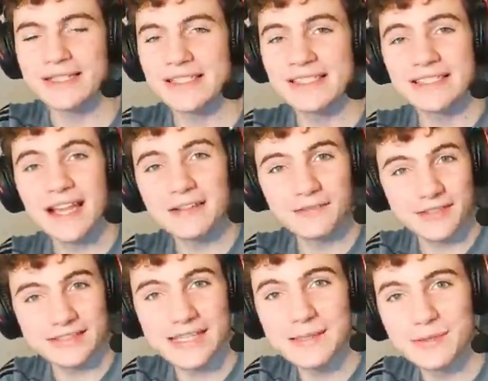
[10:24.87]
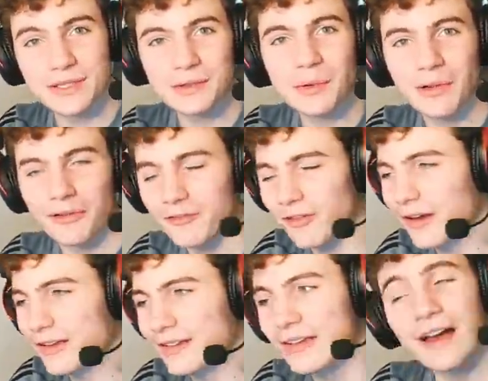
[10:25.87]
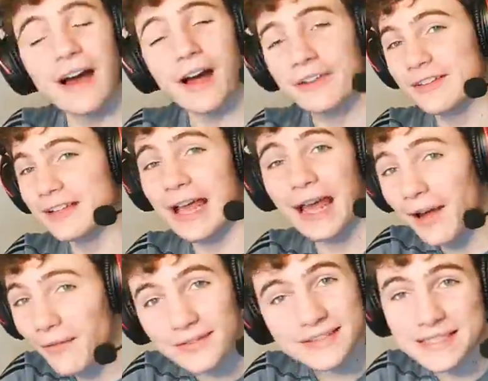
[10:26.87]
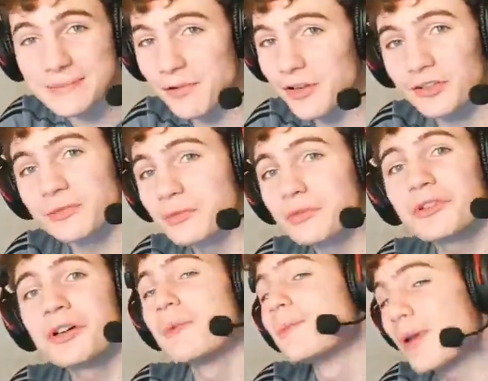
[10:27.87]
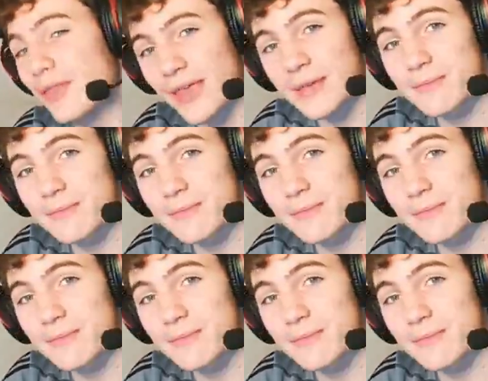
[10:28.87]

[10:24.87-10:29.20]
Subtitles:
instead of the teams that have qualified. I don't know how this is possible, but they